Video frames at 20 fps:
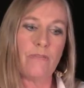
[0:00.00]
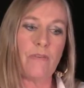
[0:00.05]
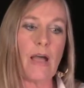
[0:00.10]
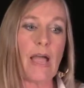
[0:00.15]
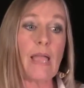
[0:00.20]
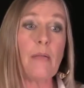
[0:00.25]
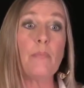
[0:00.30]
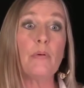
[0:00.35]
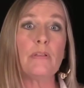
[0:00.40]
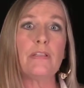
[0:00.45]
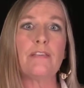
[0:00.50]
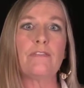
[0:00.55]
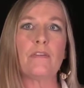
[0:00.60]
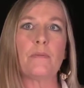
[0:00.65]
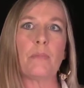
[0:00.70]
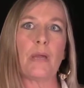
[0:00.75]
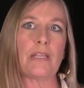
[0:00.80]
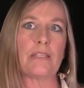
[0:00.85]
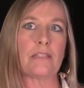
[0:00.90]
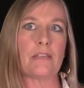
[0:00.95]
if I believe
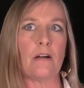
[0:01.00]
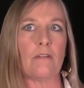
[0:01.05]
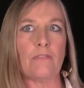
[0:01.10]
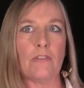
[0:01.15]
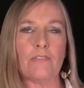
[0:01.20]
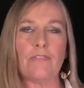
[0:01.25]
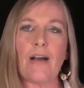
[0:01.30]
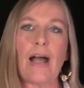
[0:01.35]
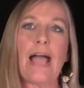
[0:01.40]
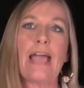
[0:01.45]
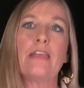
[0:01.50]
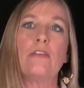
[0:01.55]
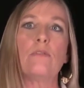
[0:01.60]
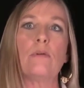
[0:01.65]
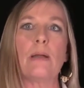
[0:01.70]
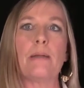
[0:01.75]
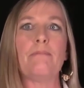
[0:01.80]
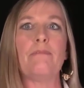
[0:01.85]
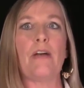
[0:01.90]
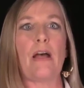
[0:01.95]
in myself, if I
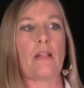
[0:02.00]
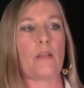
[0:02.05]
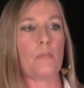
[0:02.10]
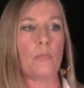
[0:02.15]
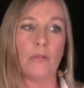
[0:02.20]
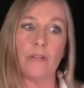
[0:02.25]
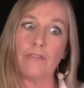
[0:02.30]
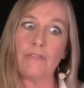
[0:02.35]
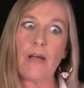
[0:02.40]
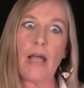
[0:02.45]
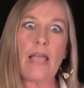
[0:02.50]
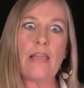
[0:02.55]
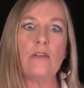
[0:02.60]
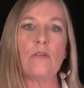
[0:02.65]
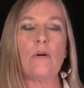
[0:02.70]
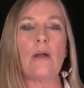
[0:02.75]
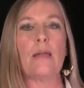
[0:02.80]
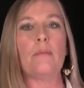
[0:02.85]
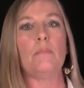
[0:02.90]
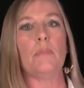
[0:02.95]
know I'm valuable, if I
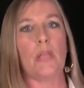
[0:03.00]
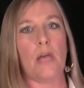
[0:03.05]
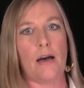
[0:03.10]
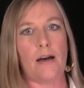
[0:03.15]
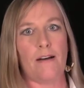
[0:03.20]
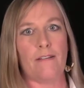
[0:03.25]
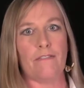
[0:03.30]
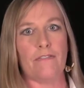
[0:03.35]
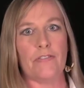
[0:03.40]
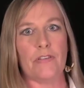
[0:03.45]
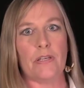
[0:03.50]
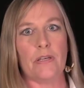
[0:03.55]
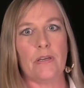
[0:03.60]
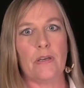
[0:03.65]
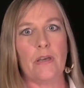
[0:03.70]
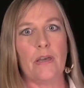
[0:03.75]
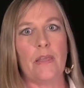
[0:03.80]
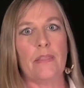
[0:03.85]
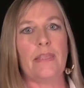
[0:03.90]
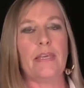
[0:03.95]
know I'm loved,
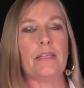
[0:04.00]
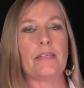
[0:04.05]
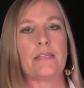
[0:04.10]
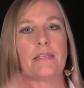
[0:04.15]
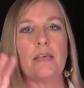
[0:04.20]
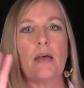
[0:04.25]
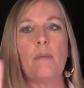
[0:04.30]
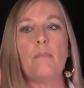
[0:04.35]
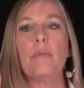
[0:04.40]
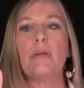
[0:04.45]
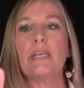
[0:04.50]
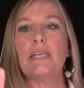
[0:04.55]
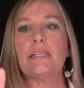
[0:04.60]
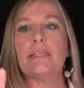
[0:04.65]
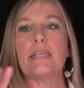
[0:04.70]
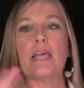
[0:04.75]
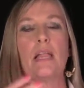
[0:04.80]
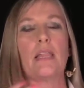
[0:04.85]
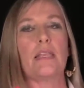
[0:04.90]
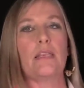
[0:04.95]
then somebody
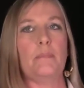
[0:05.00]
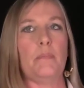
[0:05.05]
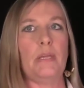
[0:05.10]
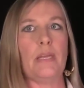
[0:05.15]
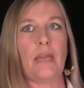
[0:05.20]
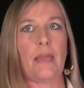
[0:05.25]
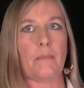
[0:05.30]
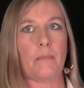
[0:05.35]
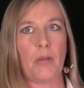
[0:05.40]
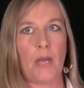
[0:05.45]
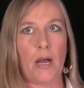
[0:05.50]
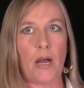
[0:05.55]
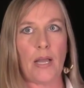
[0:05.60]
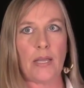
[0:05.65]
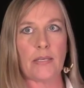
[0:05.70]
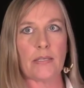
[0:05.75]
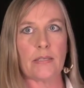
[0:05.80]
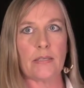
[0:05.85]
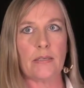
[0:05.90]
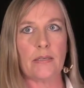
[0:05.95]
telling me I'm
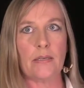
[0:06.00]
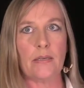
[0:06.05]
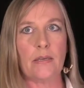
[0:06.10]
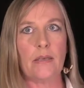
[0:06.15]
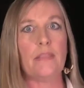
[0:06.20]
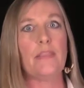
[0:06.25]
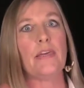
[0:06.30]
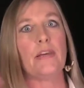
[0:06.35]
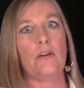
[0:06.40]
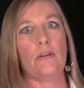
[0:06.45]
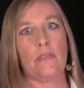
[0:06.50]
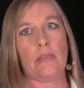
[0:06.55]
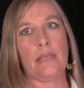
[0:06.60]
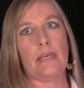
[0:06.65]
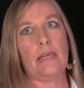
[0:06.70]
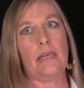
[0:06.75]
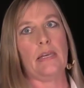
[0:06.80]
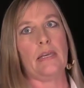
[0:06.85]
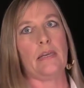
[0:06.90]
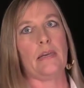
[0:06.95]
not, they're
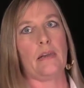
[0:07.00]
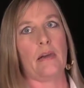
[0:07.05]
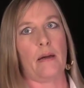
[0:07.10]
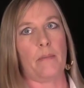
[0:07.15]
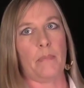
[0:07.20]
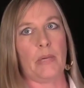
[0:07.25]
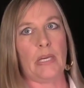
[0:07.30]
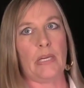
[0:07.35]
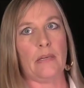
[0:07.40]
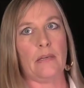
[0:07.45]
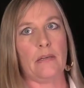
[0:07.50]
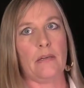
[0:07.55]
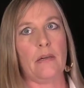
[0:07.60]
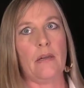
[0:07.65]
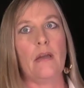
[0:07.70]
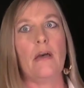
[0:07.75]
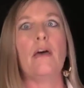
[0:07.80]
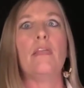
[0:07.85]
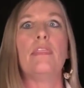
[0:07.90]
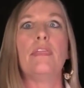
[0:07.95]
the idiot, not me.
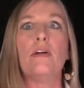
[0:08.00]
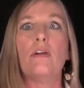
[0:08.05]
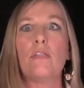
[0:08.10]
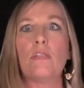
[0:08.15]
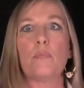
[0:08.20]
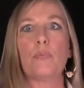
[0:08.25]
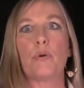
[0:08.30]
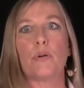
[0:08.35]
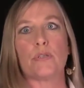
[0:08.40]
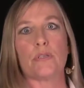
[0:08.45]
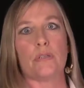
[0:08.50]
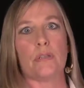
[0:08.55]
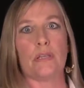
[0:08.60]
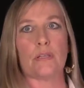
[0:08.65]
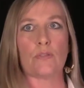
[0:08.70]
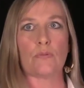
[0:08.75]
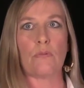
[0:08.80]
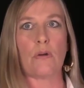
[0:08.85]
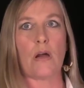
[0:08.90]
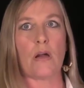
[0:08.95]
They're the person
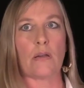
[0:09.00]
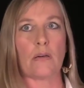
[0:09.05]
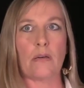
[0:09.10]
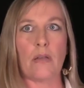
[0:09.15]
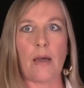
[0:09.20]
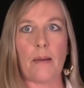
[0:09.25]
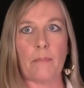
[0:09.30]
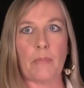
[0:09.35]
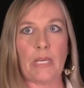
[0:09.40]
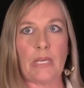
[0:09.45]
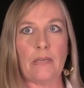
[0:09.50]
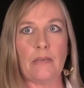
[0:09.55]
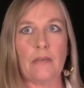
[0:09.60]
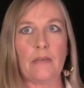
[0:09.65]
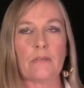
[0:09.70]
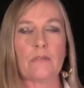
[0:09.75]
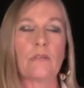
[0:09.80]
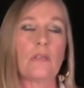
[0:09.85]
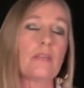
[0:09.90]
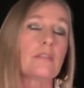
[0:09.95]
that's wrong, not me.
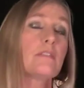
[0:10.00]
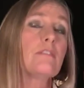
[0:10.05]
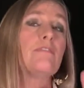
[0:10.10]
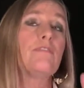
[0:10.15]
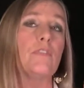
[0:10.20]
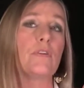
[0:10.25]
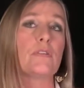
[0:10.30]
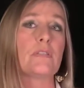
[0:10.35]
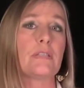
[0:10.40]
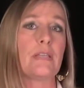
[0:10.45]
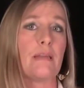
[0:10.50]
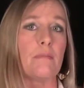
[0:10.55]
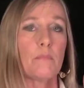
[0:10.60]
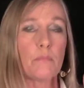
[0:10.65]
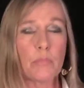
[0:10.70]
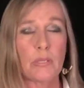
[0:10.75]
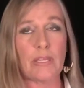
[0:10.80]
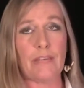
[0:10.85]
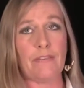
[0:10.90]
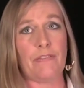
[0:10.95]
So that's the first step,
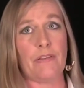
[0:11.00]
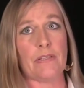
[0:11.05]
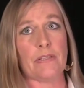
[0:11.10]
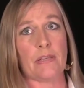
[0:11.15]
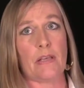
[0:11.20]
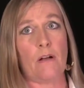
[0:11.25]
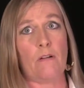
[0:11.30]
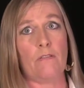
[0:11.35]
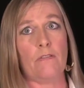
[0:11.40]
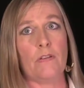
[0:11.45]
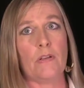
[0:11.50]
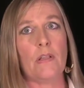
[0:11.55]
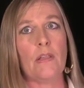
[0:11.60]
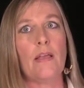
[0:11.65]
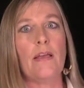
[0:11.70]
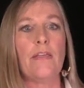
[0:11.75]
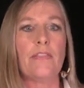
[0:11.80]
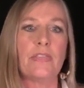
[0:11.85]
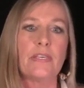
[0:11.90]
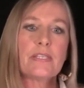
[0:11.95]
belief in self.
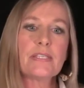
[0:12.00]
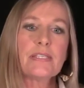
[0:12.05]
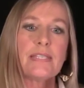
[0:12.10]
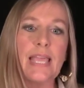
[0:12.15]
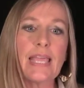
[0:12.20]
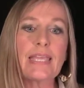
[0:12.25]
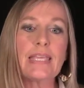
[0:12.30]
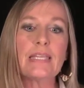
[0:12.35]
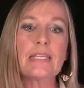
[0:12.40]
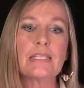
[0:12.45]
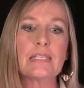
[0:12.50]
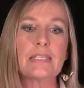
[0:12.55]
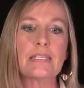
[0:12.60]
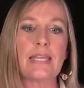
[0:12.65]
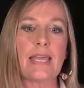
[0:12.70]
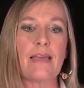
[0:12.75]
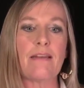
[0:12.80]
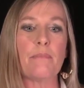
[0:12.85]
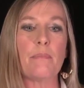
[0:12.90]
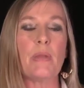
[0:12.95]
The second
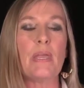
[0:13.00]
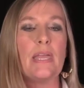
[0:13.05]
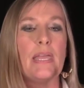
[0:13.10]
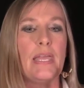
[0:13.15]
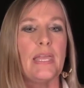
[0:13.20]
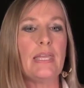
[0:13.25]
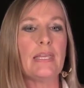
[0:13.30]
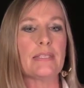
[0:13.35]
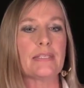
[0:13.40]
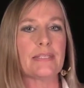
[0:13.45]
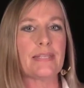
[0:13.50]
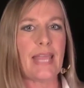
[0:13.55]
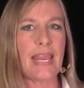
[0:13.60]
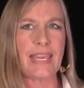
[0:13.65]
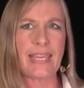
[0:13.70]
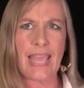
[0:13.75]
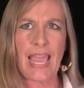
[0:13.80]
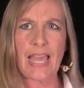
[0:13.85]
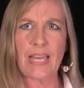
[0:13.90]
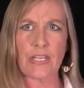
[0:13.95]
step is
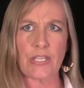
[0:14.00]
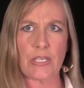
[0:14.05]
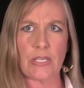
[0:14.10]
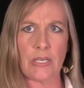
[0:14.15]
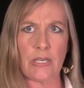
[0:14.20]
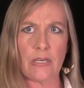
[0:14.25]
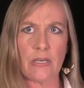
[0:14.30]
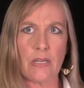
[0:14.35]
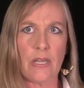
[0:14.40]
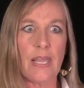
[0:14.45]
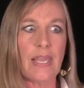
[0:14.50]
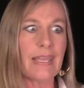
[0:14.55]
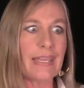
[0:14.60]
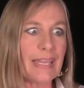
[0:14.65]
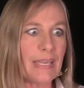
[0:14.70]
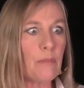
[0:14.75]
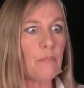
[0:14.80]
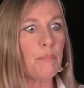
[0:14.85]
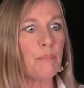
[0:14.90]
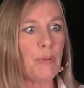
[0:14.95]
take action.
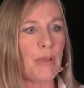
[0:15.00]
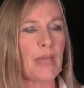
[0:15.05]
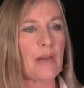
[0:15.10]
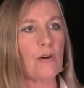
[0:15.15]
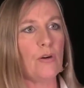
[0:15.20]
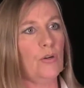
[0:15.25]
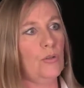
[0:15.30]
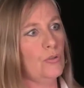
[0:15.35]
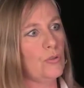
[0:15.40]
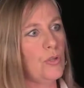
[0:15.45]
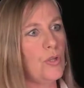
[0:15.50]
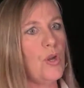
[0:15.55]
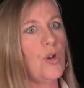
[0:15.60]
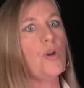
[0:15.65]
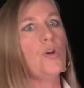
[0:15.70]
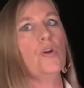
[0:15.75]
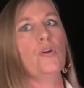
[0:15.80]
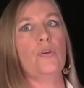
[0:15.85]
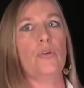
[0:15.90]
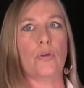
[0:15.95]
Get better,
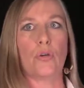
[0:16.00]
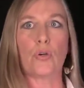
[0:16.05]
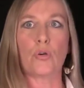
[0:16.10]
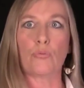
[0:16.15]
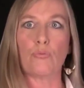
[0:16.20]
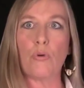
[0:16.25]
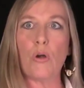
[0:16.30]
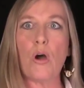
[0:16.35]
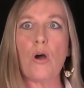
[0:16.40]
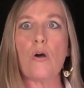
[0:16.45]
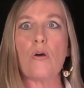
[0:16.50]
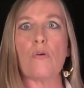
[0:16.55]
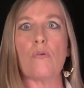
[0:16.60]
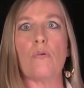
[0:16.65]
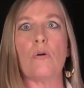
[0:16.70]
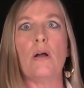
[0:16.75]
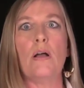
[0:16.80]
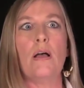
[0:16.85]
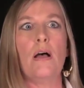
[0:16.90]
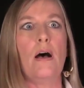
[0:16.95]
learn,
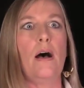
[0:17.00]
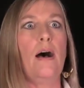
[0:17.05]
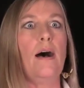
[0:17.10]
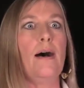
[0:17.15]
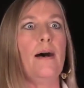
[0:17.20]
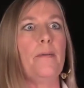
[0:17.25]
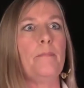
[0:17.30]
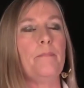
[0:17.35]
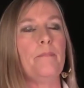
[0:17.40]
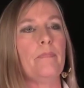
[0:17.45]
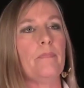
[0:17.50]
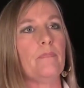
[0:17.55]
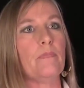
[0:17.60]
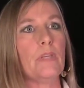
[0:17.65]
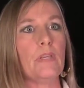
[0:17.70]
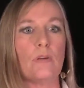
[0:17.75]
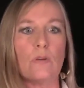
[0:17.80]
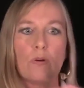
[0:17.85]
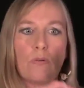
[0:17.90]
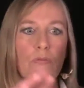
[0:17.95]
grow,
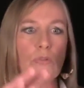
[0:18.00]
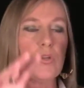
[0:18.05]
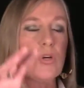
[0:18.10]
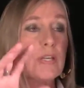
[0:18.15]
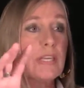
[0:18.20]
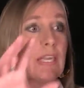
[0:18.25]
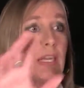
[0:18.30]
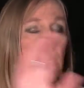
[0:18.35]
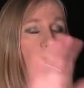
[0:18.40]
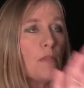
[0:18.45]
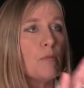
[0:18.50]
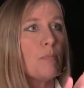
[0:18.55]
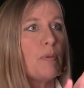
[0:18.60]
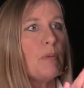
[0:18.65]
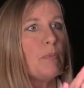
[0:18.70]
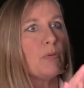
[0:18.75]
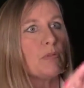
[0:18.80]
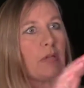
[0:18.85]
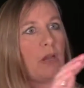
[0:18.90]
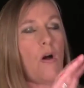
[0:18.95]
look at other
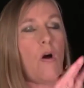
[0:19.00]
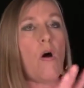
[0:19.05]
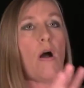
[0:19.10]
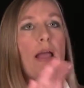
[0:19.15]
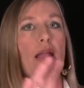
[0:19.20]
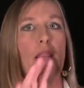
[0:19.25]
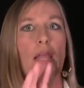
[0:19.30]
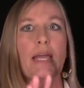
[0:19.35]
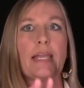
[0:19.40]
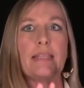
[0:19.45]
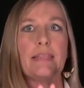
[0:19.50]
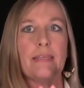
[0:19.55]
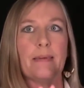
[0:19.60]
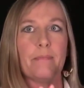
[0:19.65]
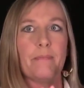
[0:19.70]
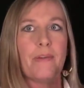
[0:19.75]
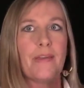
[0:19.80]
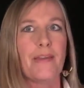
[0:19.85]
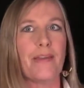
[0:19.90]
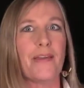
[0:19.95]
people and say, oh, I like them.